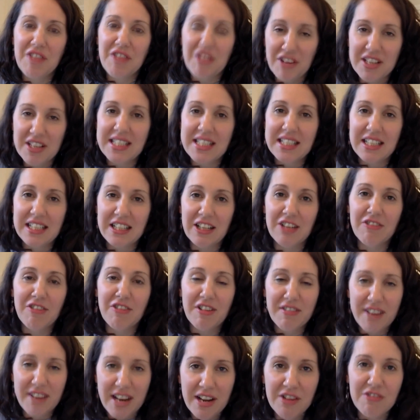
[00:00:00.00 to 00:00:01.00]
still
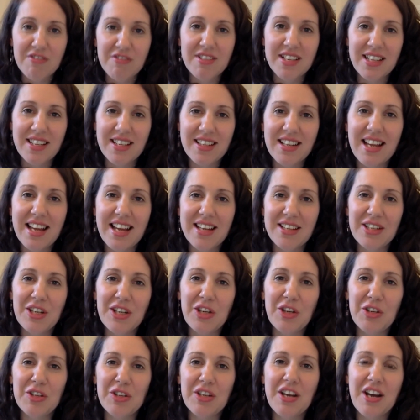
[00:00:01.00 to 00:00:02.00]
around and
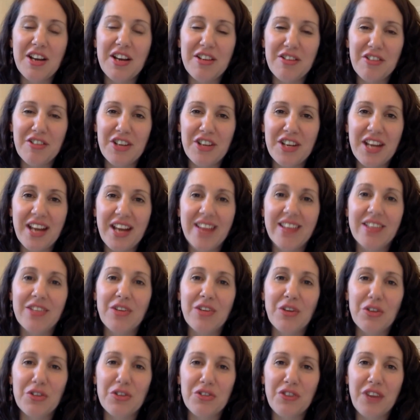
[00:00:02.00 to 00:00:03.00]
could kind of connect the
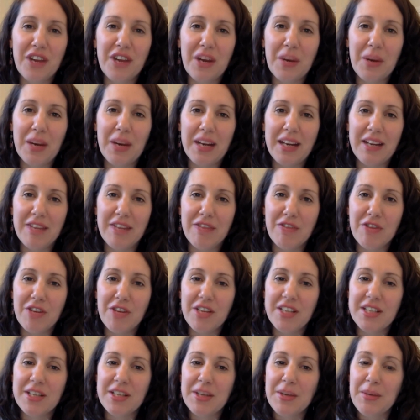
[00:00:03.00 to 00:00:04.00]
dots very quickly for
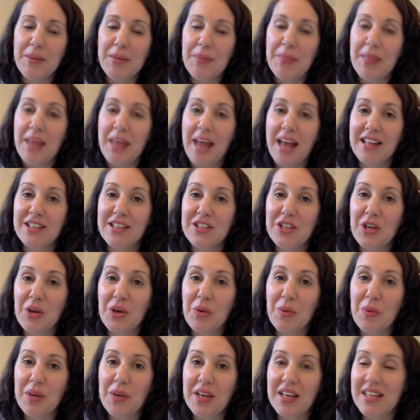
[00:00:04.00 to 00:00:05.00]
us. And so
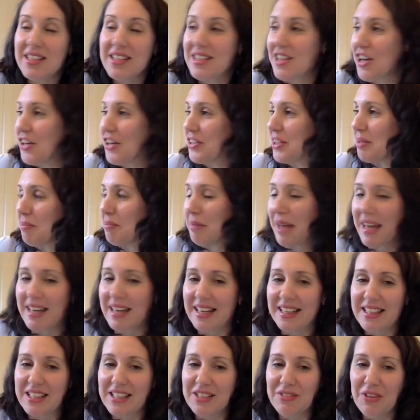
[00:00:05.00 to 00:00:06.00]
we started
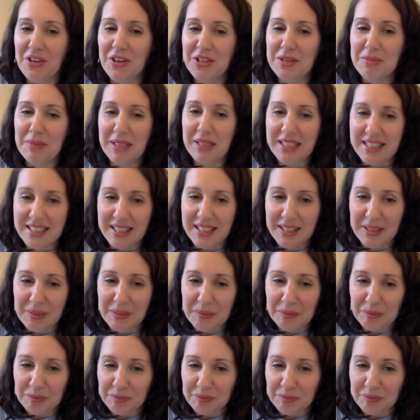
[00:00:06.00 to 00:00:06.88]
planning this first meeting.